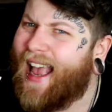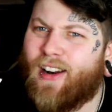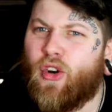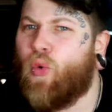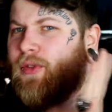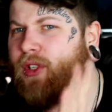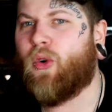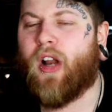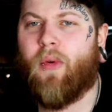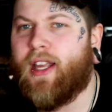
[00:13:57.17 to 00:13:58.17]
kind of knew what's
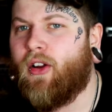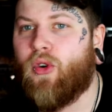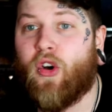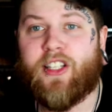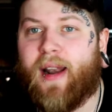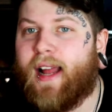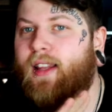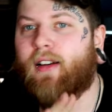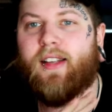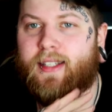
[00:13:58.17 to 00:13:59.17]
going on with Illinois, but I
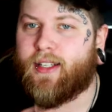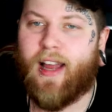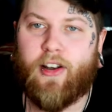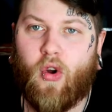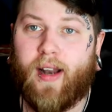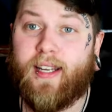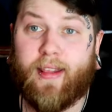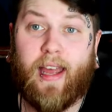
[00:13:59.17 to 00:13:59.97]
literally still had no idea